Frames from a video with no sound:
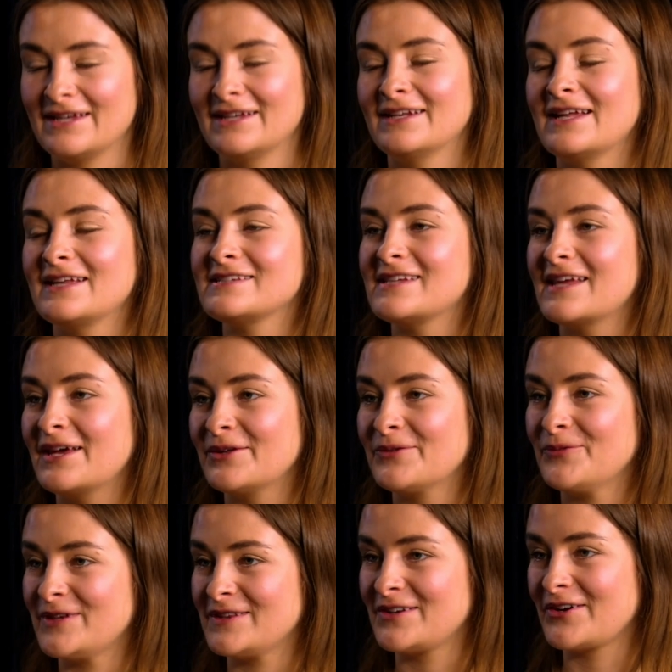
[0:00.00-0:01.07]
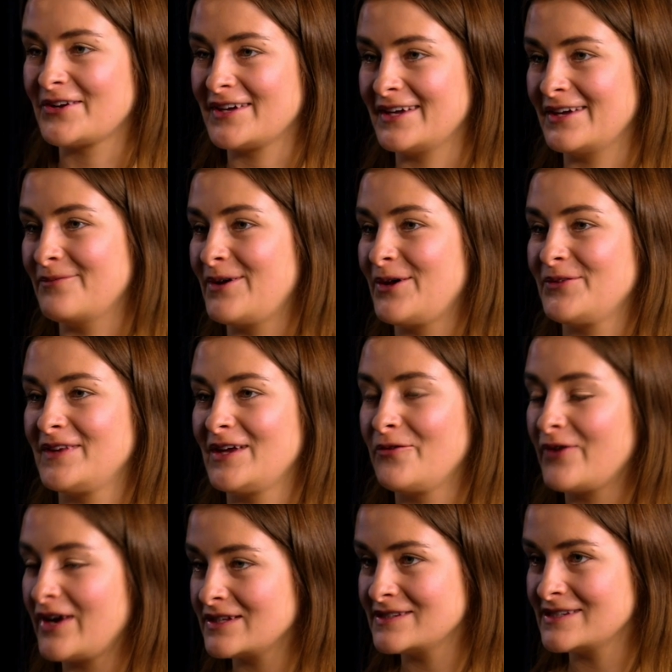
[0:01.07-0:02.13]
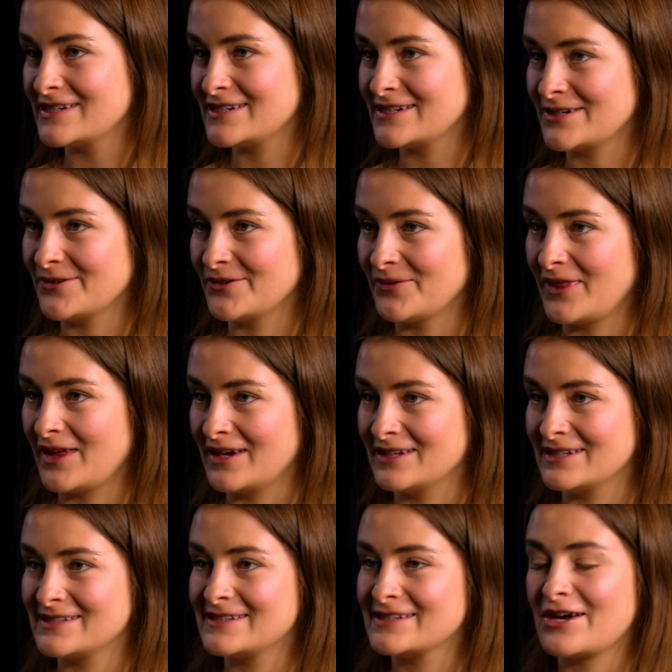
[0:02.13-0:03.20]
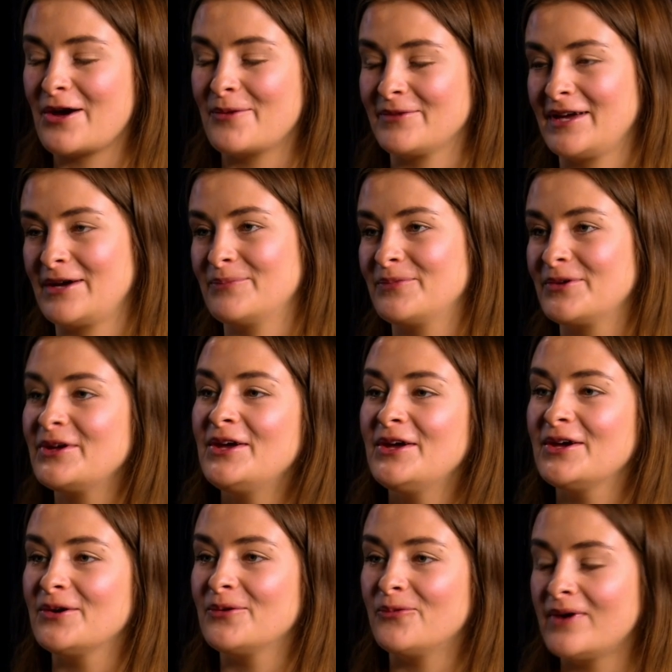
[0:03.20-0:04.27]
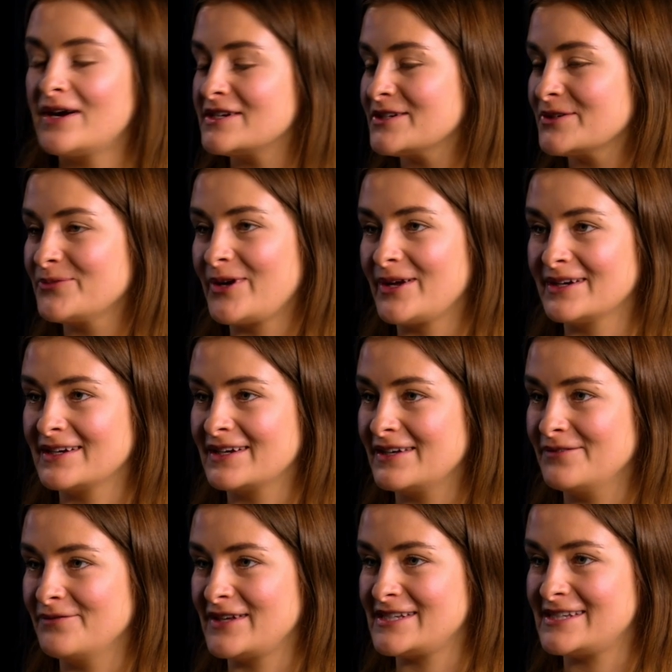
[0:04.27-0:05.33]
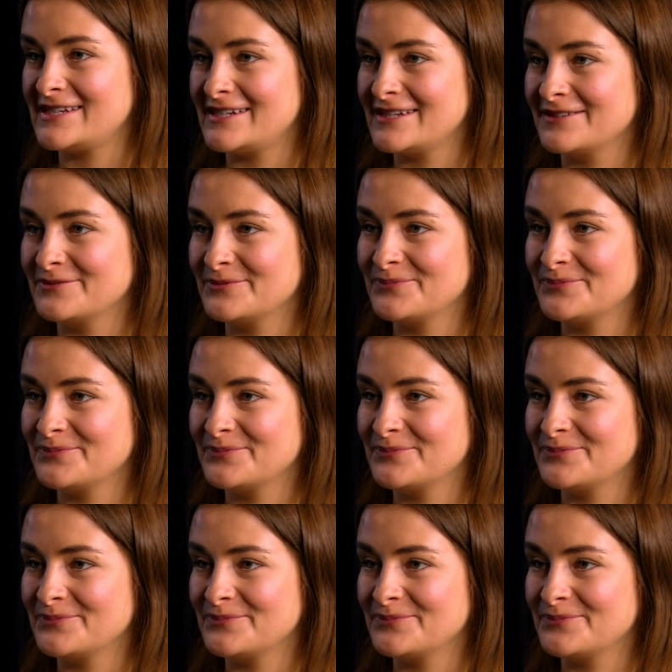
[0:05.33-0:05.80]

And let's end with talking about the rights issue that's coming up. Yeah. Why should one invest?